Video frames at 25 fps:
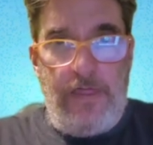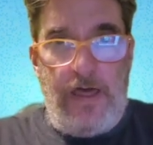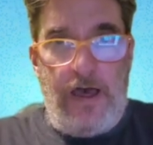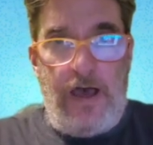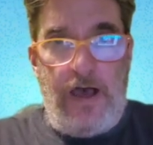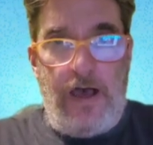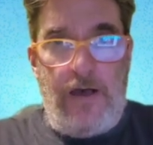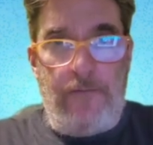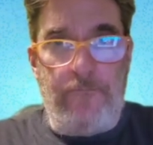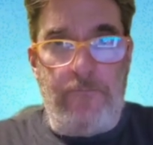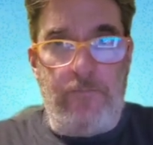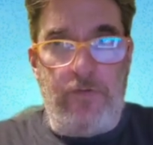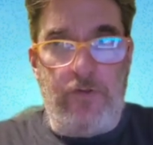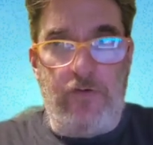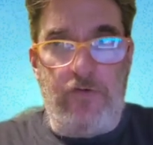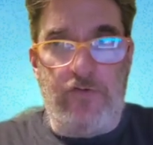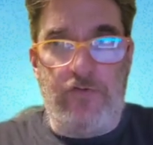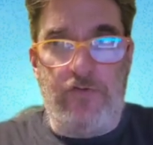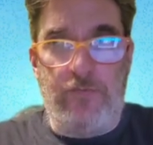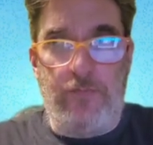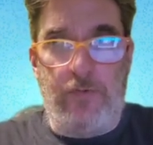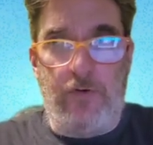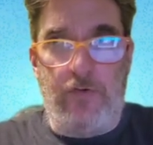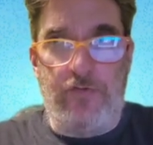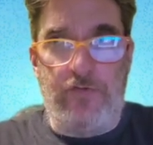Um, you're
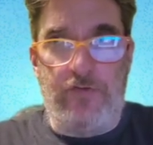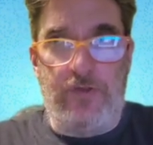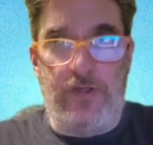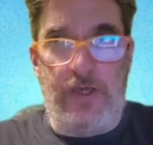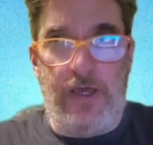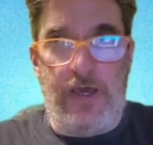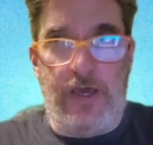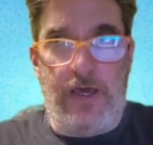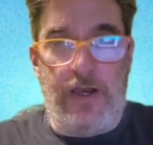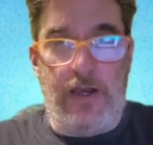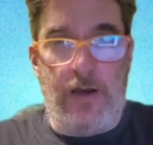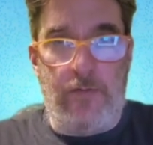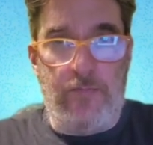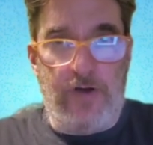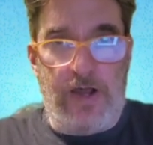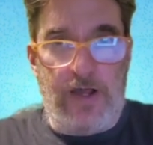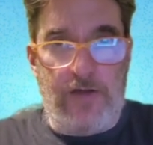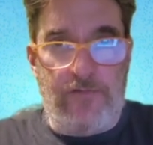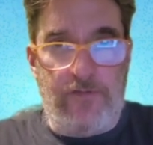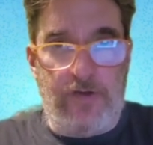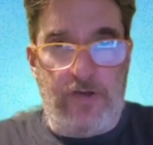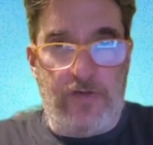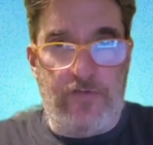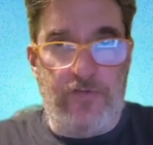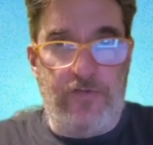supposed to get a
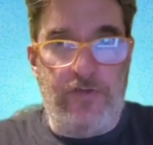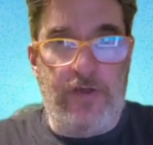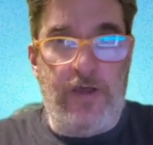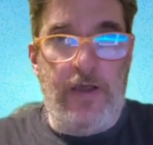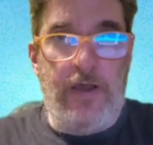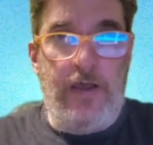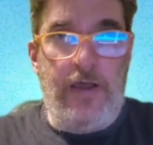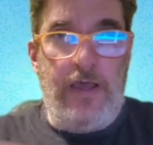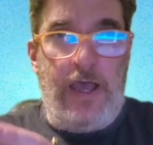breakfast,